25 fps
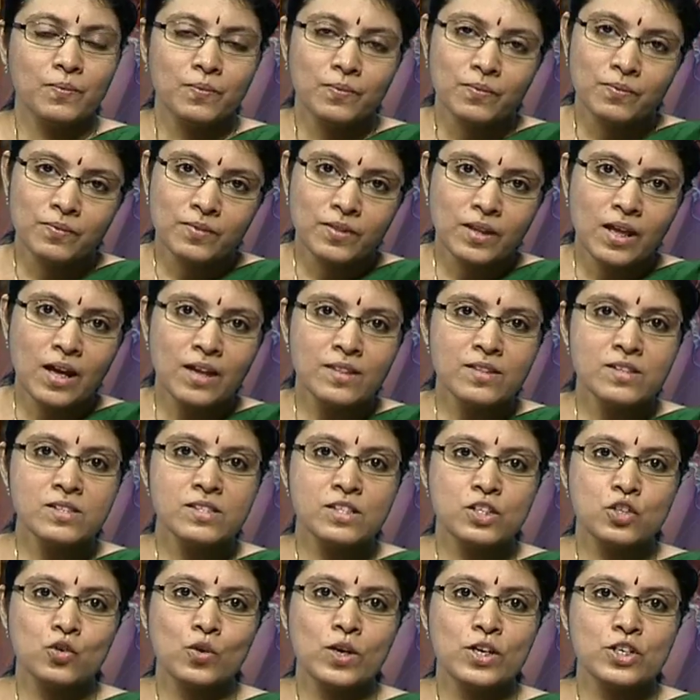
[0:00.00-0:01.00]
the other
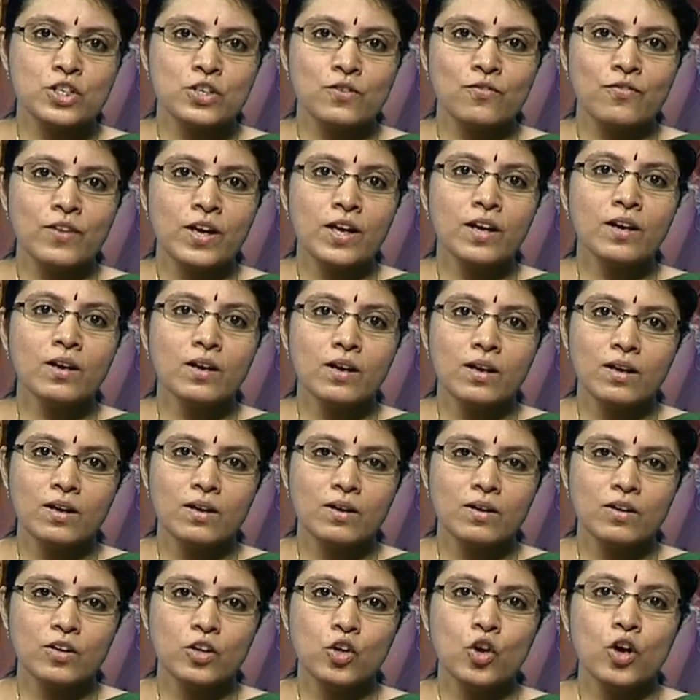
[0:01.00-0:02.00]
situation where
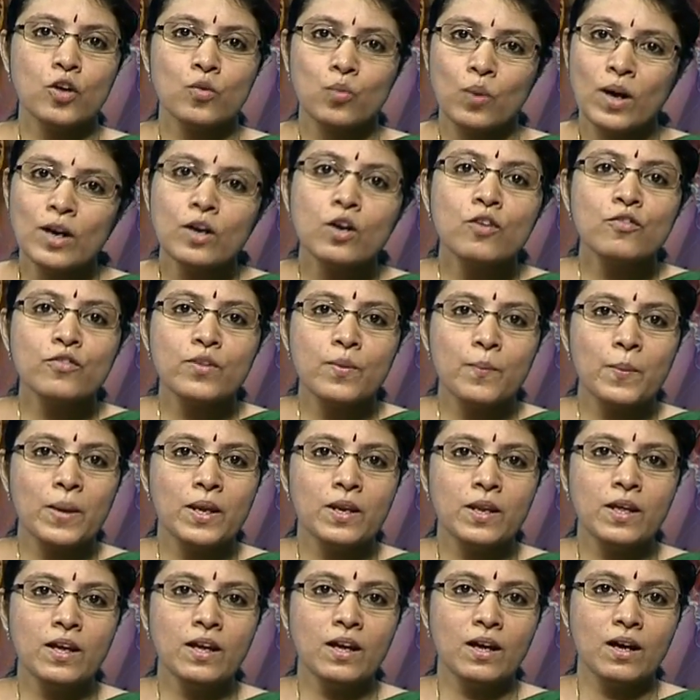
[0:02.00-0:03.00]
you are one of the
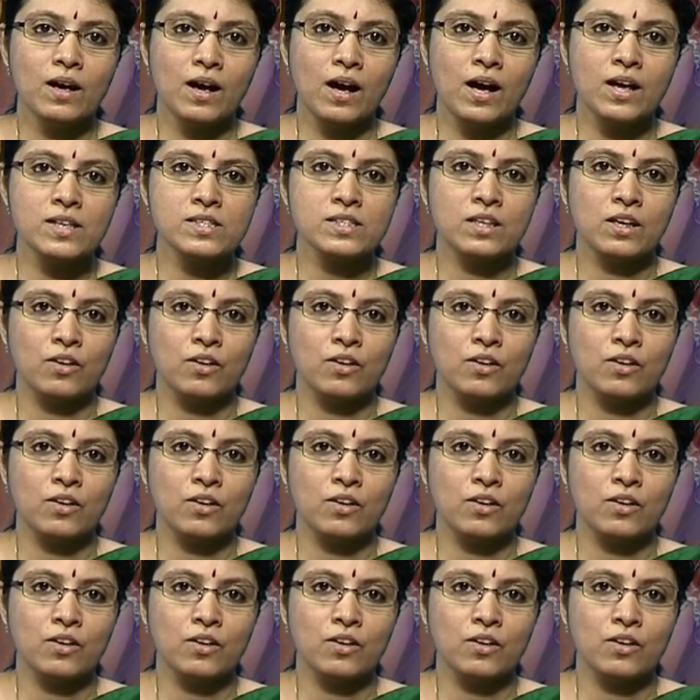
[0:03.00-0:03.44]
many asking